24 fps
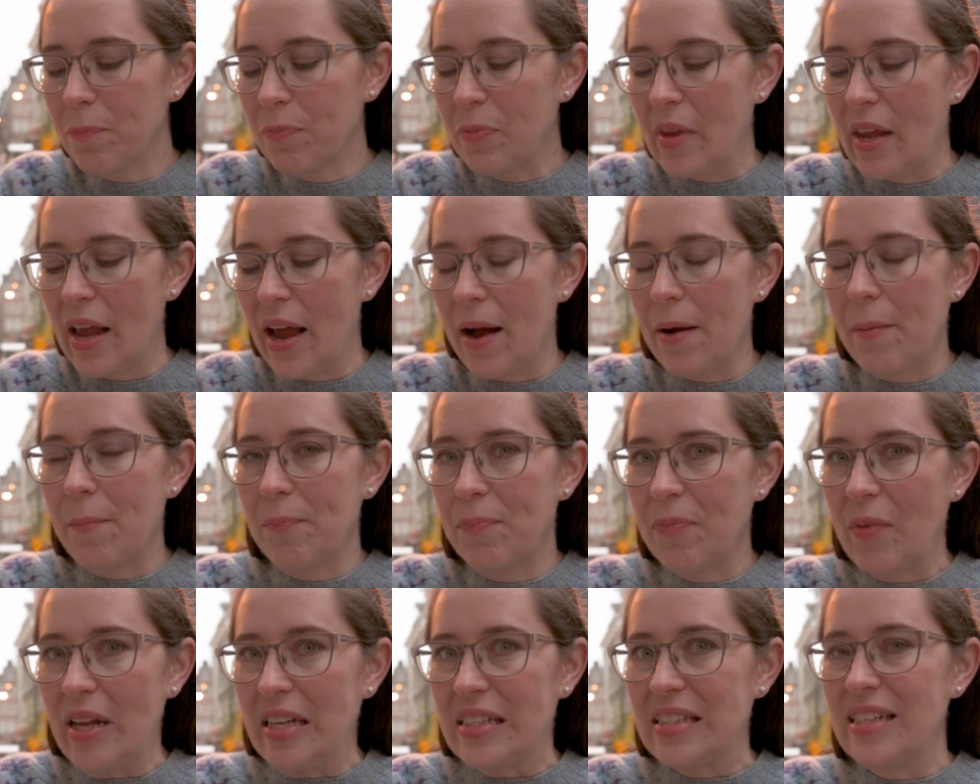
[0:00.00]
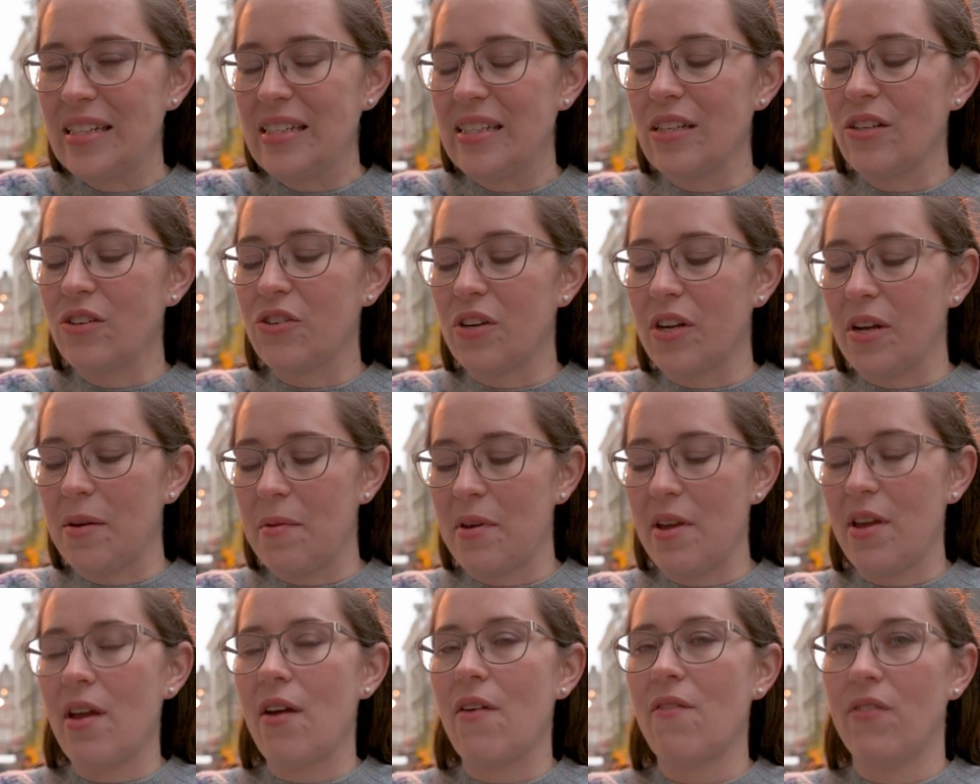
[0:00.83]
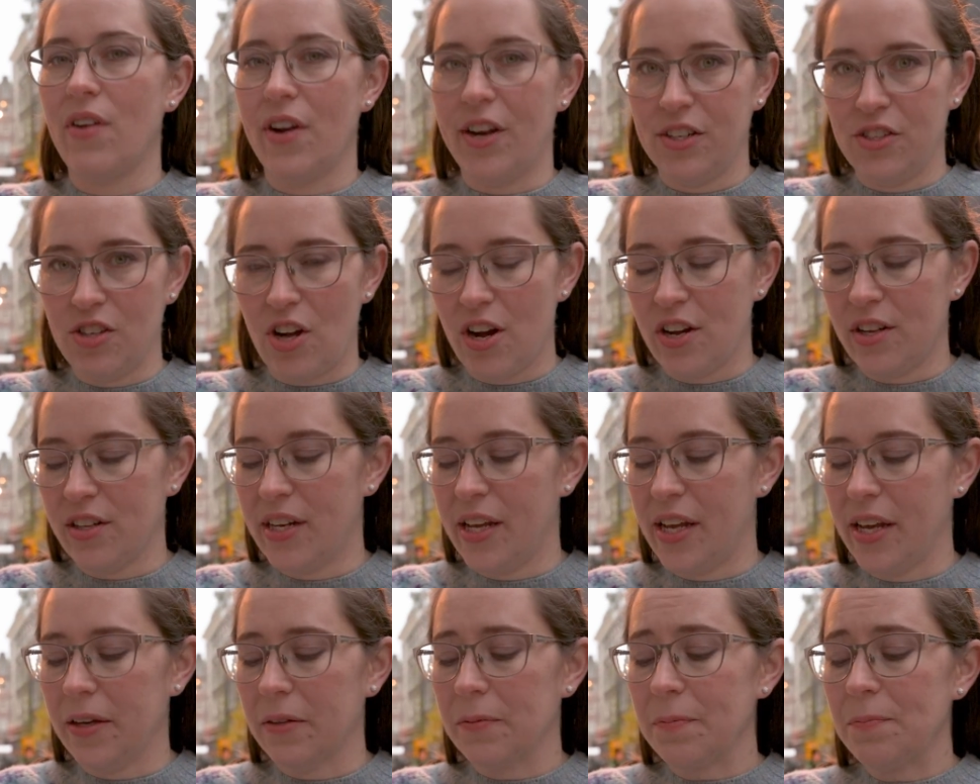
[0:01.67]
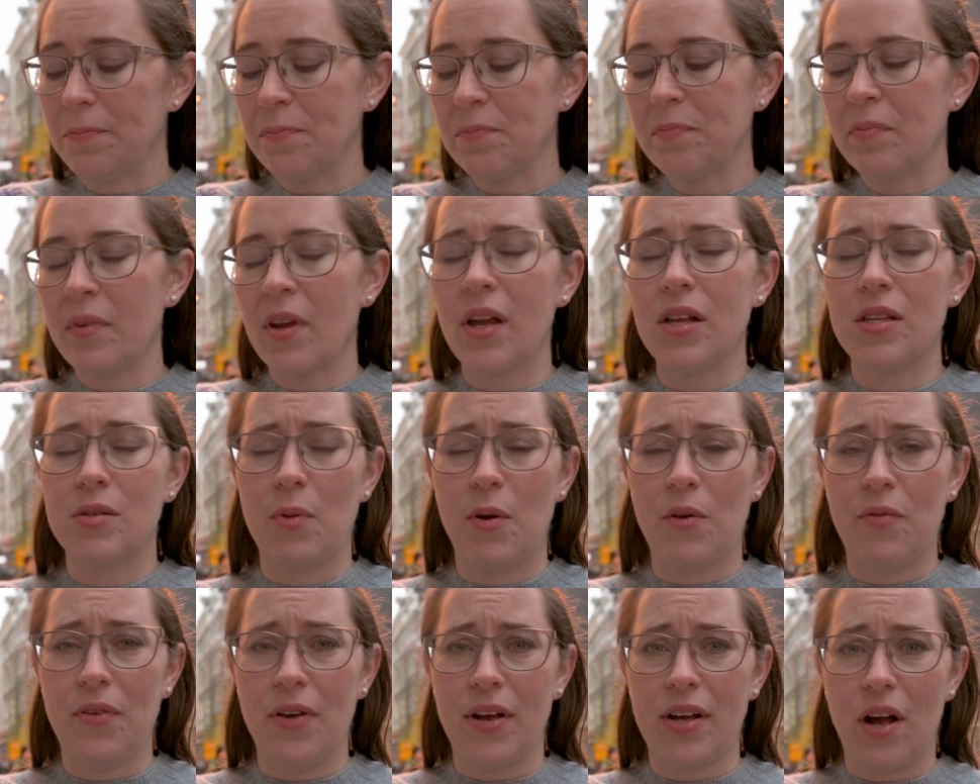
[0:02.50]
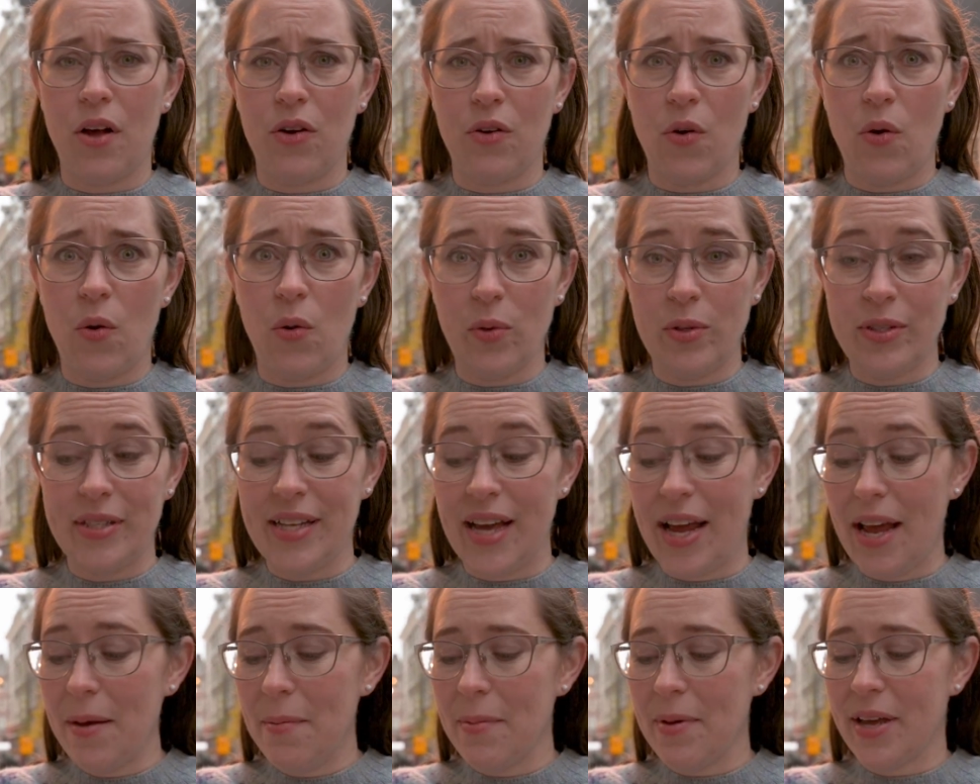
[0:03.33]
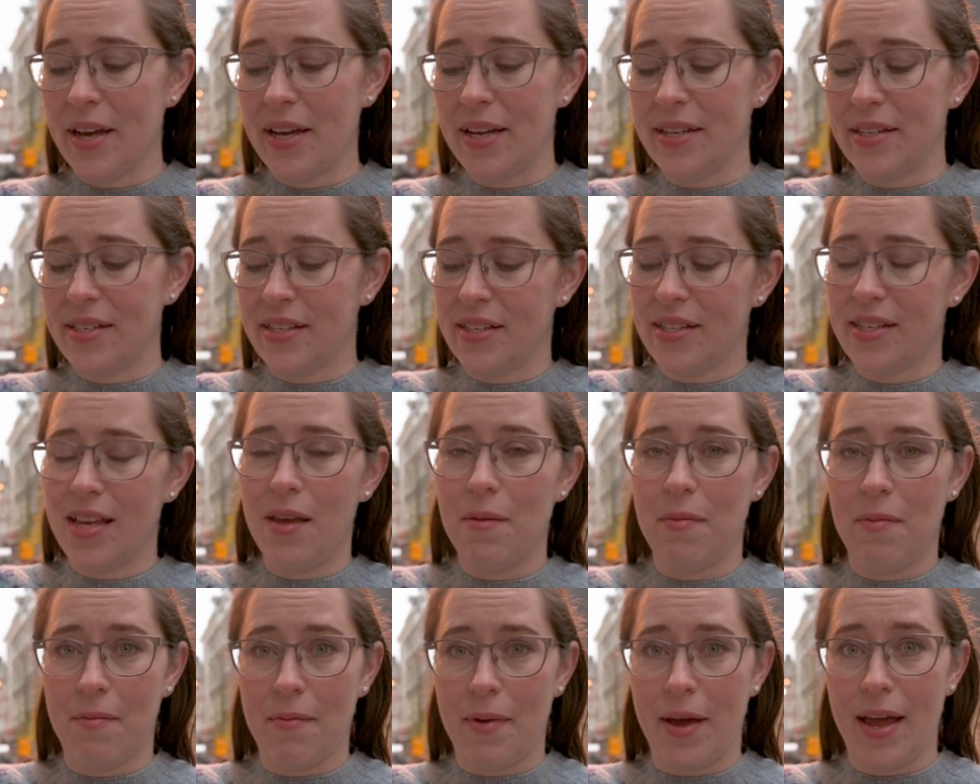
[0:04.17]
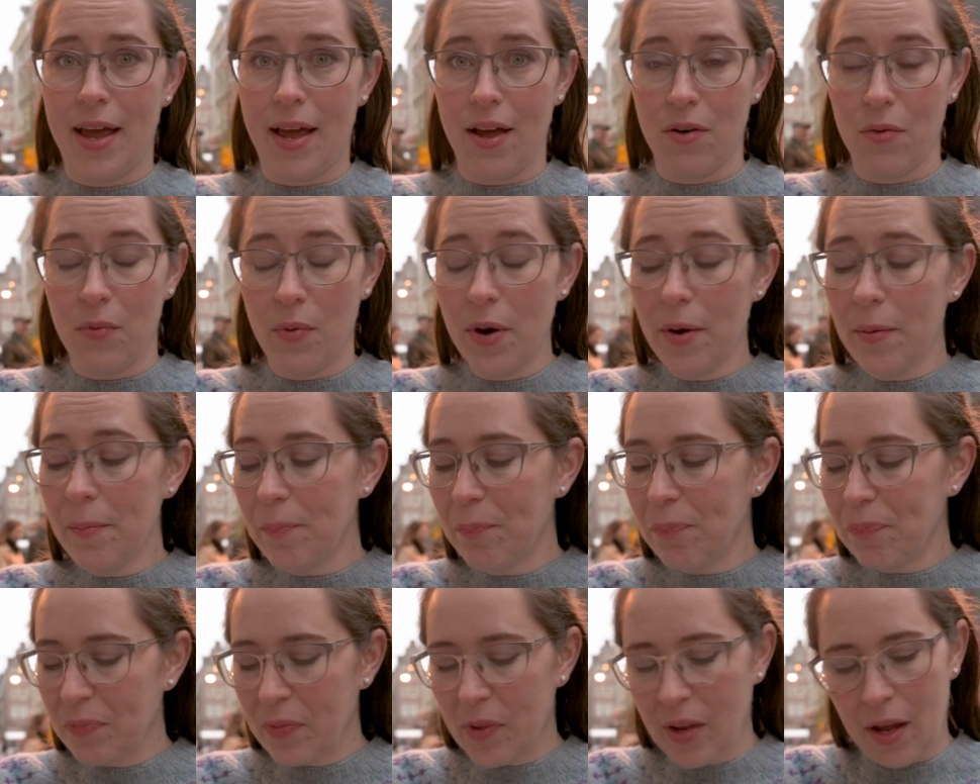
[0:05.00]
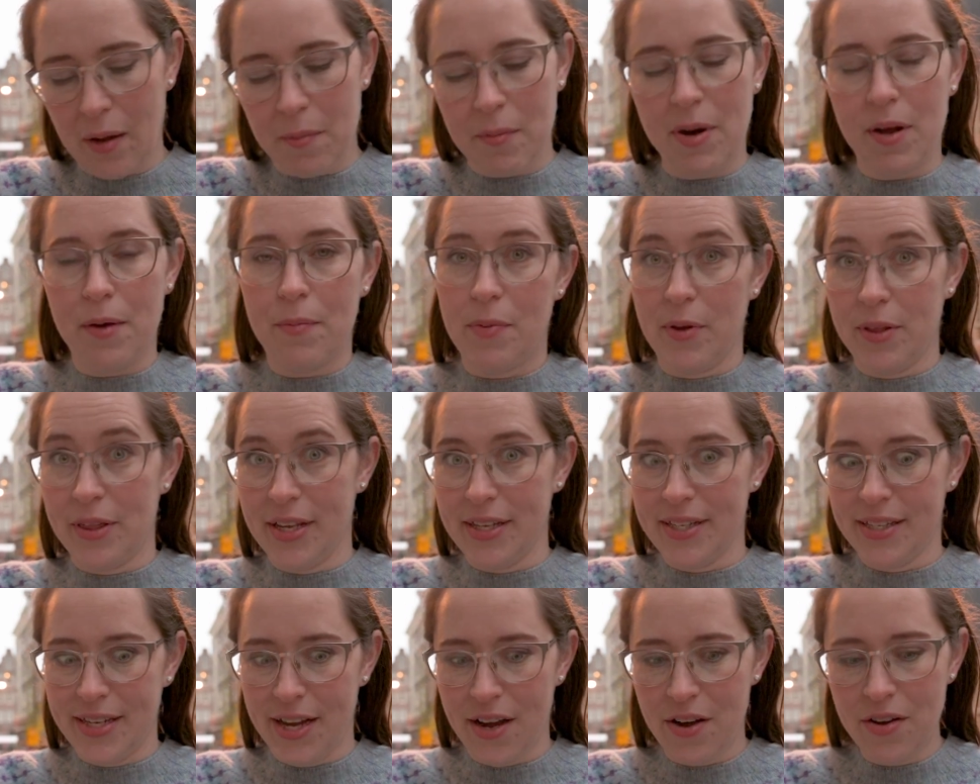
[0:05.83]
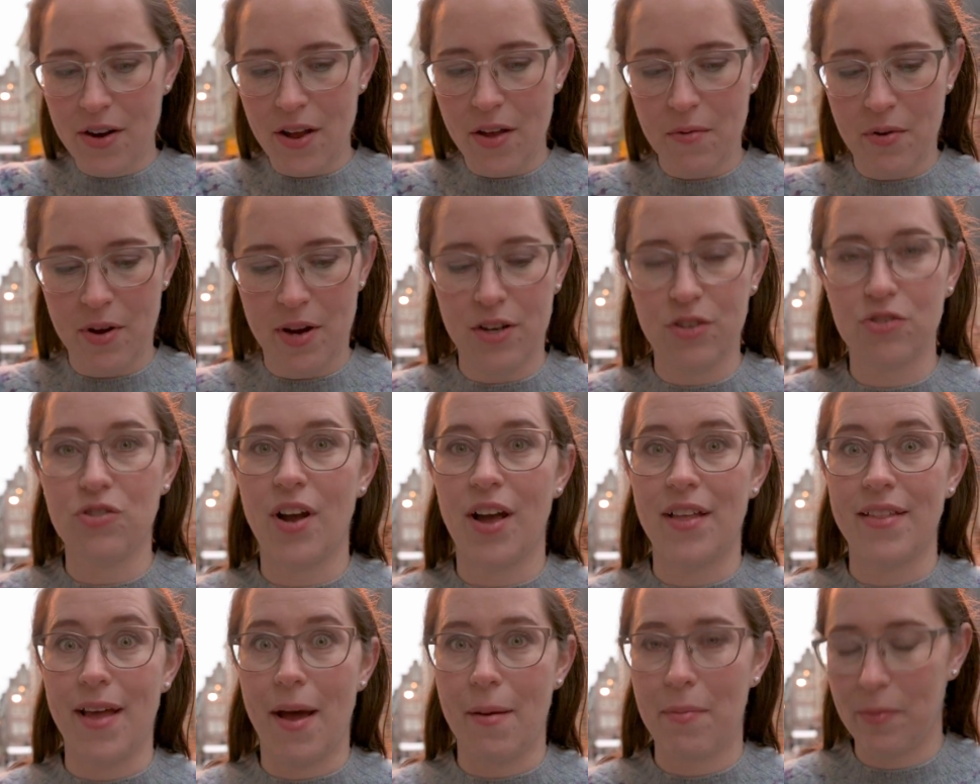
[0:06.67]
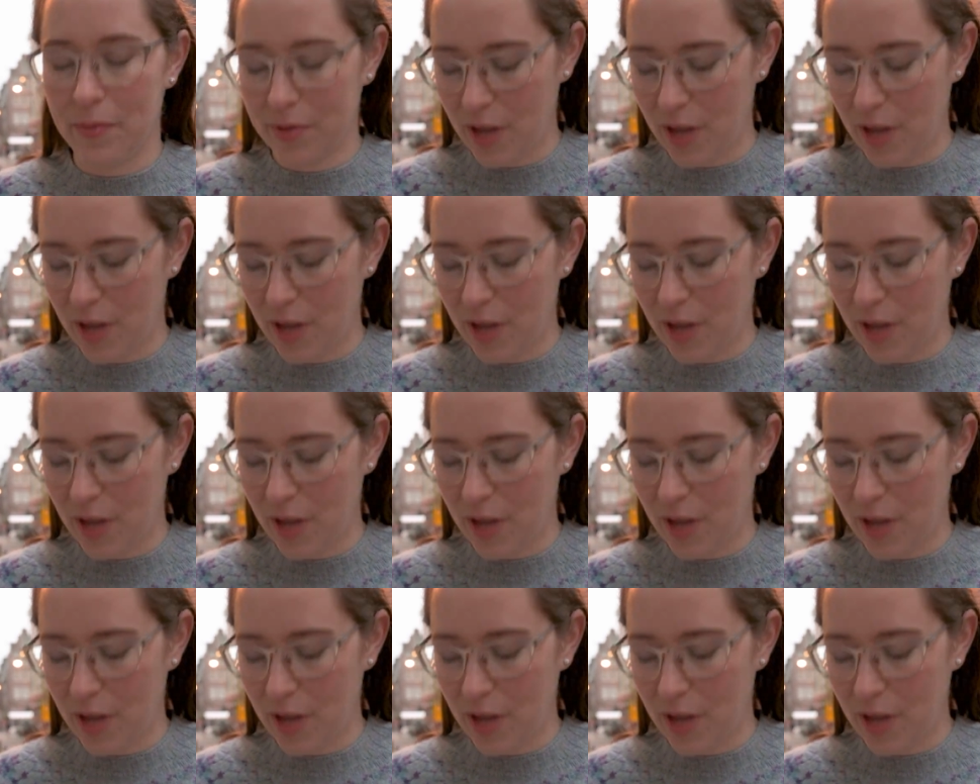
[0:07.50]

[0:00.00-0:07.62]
Yeah, it's nice and creamy, very chocolatey. It's perfect on a cold day because it's keeping my hand warm. I'm gonna put this down and we're gonna try the apple